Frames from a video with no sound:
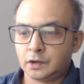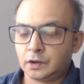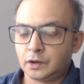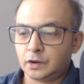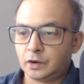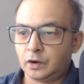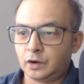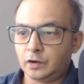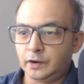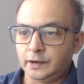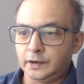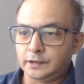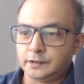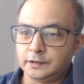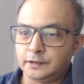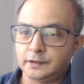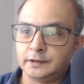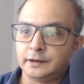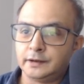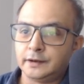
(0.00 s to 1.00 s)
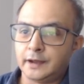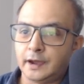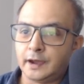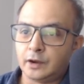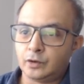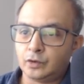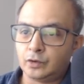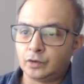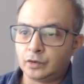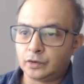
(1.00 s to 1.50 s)
All right,
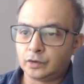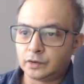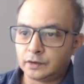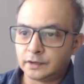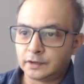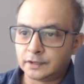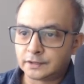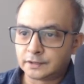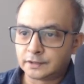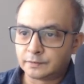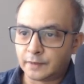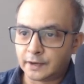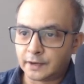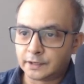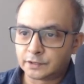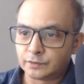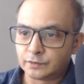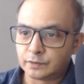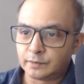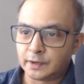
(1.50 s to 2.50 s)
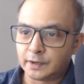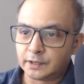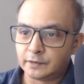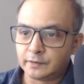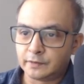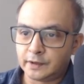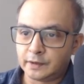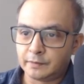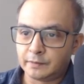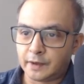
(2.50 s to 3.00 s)
now this is minus 1, by the
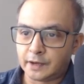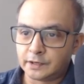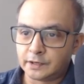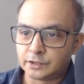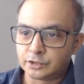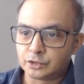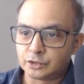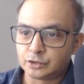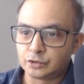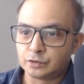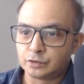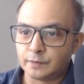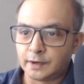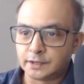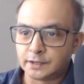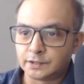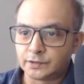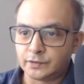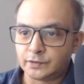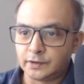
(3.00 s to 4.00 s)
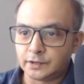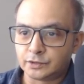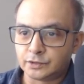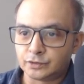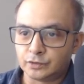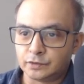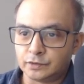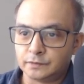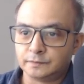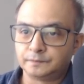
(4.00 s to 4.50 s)
way, minus 2, minus 3, and
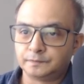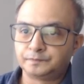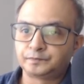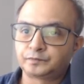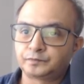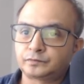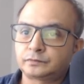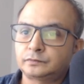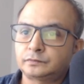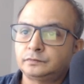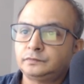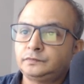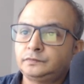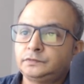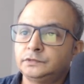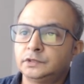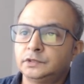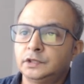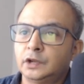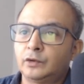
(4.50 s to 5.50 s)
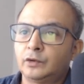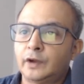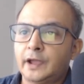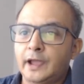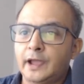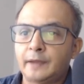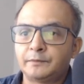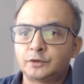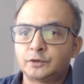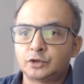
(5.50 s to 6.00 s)
so on. Now I
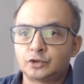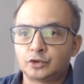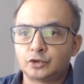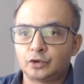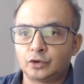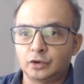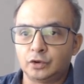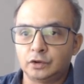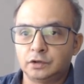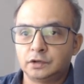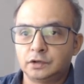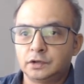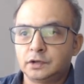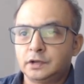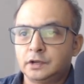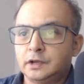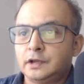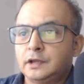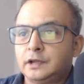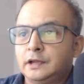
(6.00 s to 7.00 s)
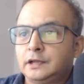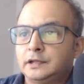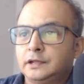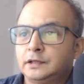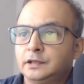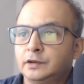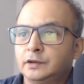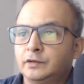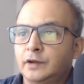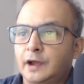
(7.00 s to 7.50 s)
have to draw
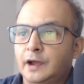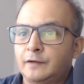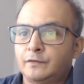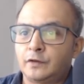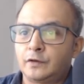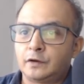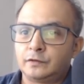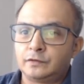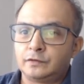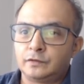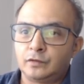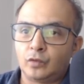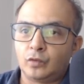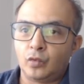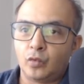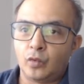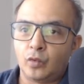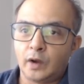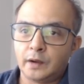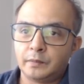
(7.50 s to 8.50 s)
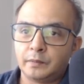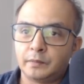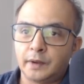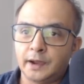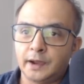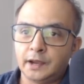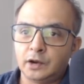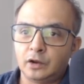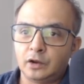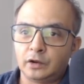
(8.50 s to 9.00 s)
the graph of 1
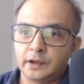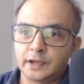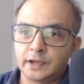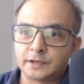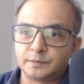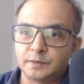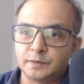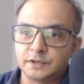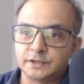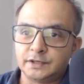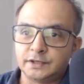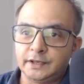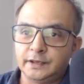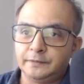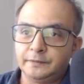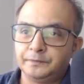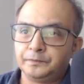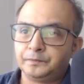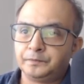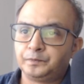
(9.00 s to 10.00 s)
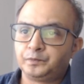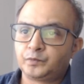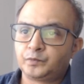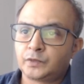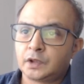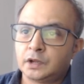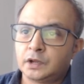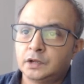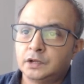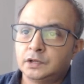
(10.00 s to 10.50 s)
by log x plus e.
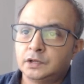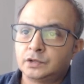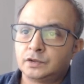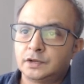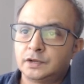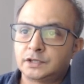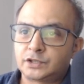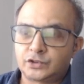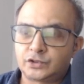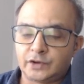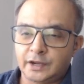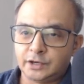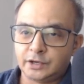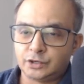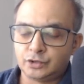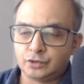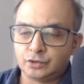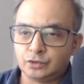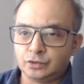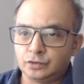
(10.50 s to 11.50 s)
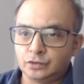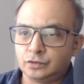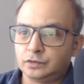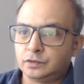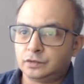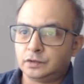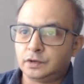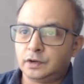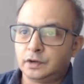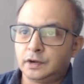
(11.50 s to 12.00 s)
Let's try to
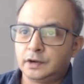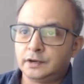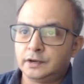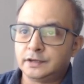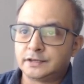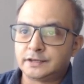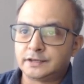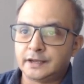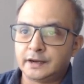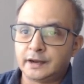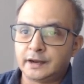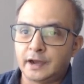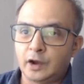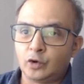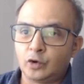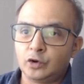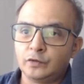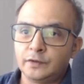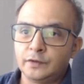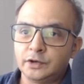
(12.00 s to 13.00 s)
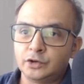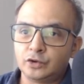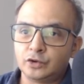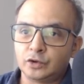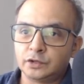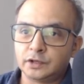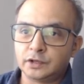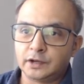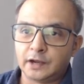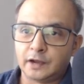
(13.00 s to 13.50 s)
understand how do we
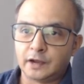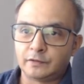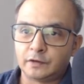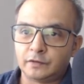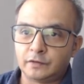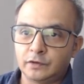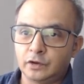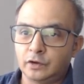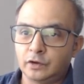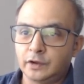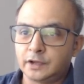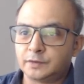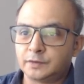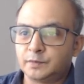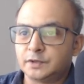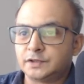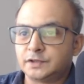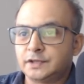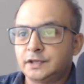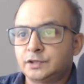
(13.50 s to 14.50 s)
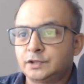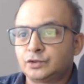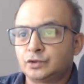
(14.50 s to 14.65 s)
draw the graph of log x plus e.